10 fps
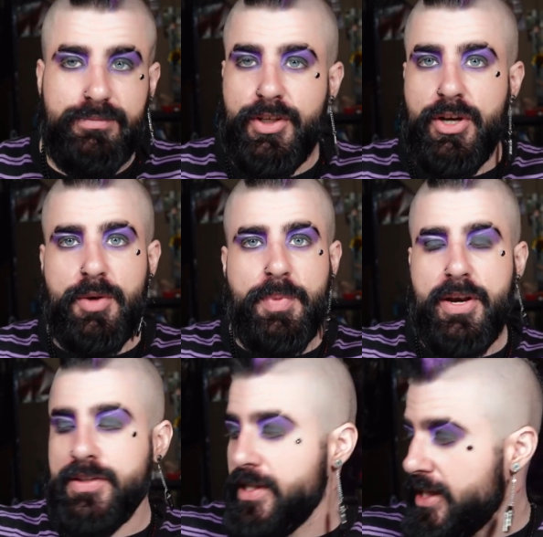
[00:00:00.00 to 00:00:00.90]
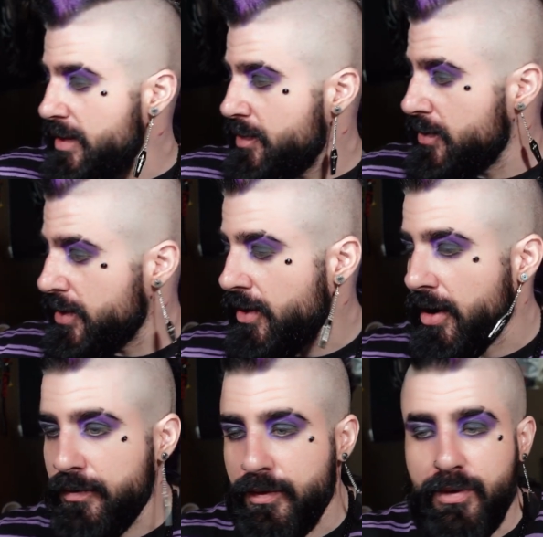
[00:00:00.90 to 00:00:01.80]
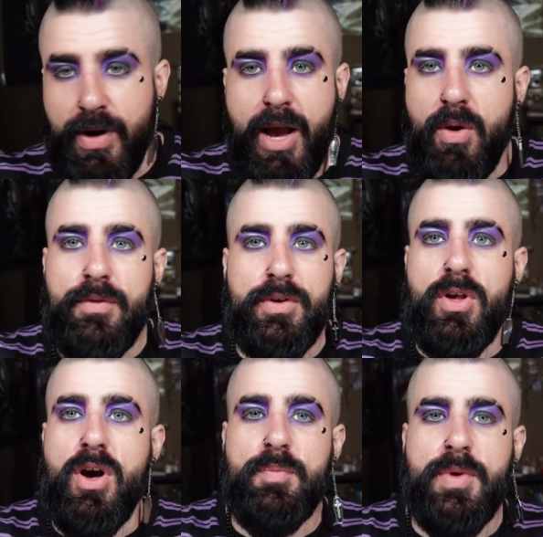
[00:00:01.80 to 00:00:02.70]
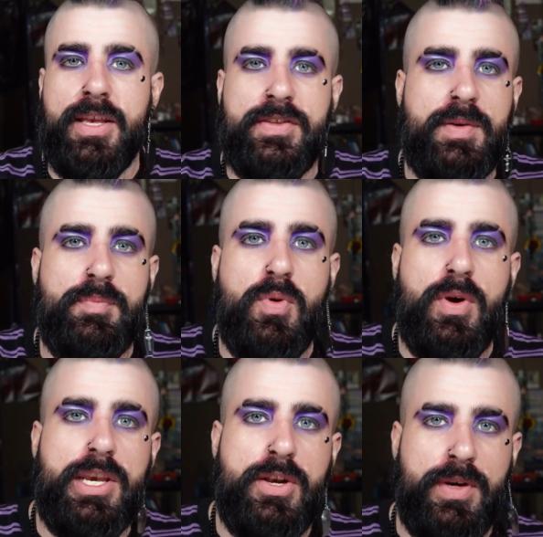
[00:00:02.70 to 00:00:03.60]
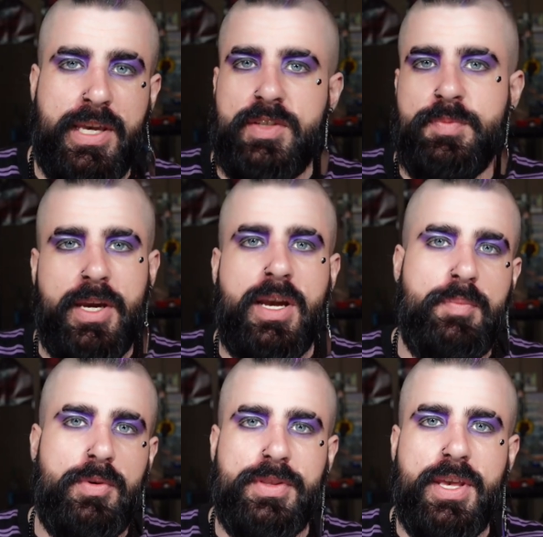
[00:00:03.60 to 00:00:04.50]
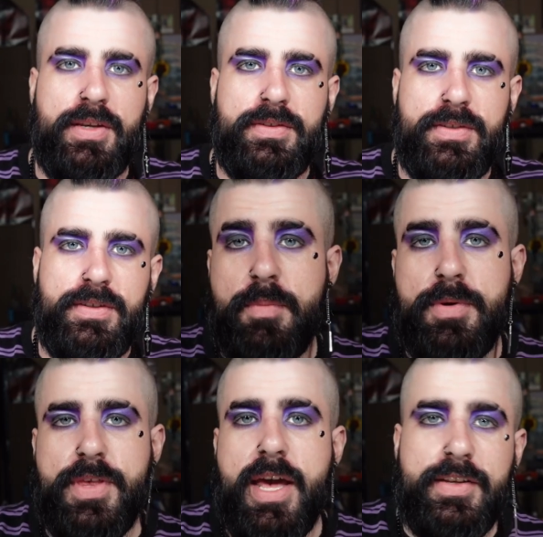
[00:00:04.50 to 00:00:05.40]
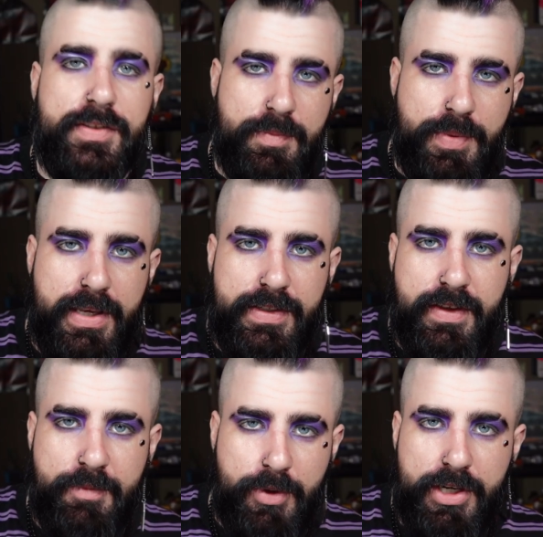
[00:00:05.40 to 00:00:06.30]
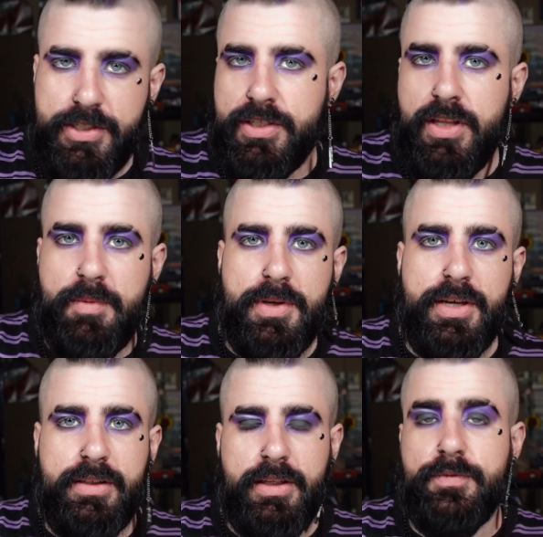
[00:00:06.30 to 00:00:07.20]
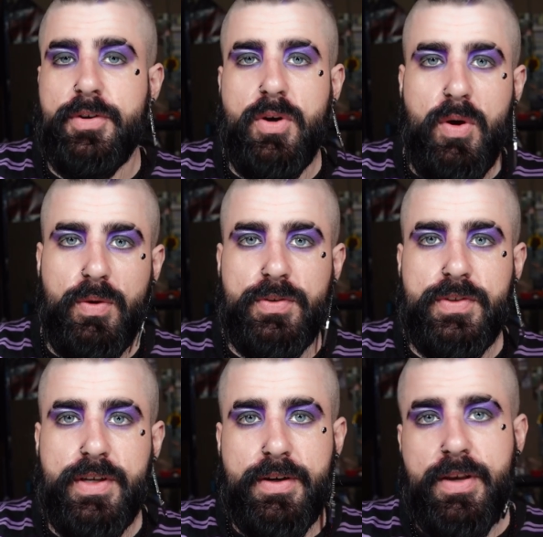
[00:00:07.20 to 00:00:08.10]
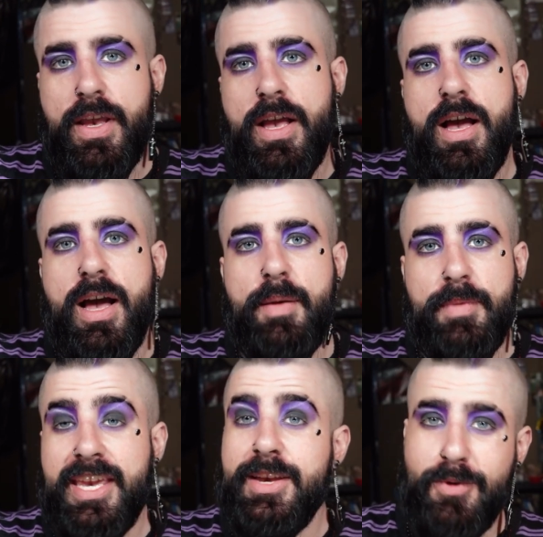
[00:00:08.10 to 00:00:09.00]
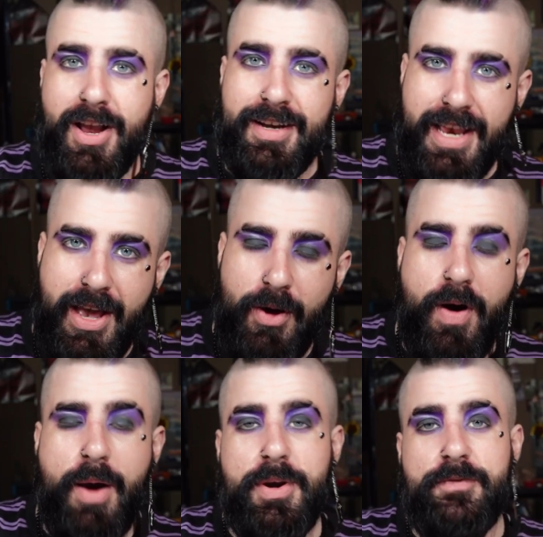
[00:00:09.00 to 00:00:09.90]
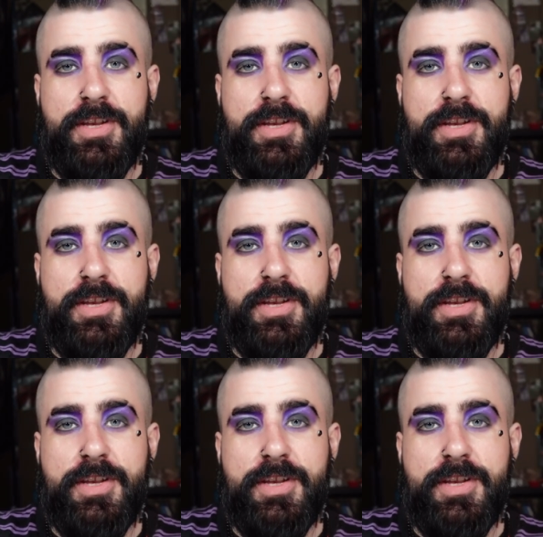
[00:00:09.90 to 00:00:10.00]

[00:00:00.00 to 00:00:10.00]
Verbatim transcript: you know, your parents can keep you in the dark for however long, but at some point, you know, kids pick up on things. But that is the beast of British Columbia, Clifford Olson. Uh, may he rot in hell. I'm gonna